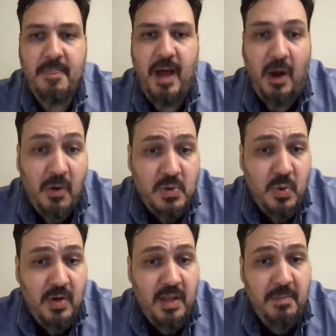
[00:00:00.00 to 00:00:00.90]
I was
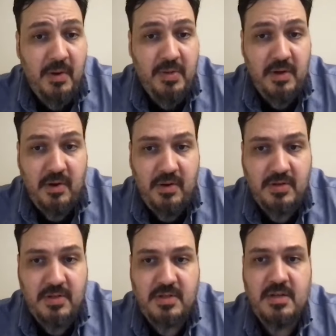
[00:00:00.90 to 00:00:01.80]
worried about the
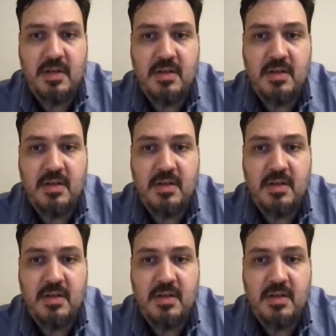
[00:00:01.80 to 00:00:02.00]
costs,